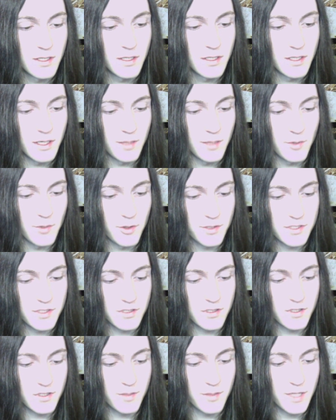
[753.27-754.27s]
I'm always
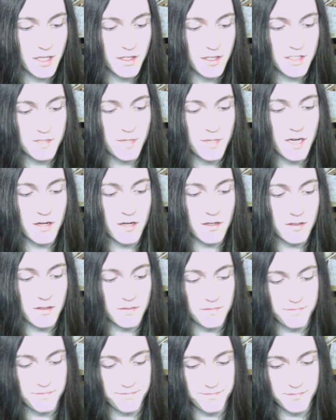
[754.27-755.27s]
looking to make things better.
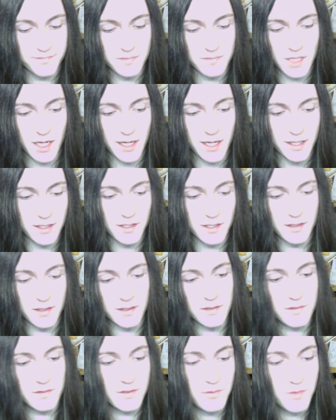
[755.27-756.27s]

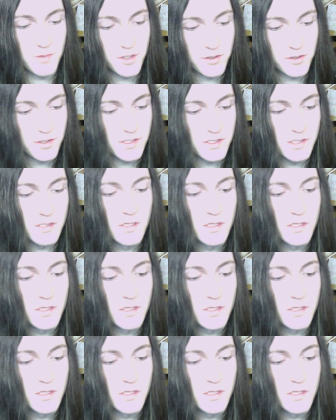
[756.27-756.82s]
It's a weird question.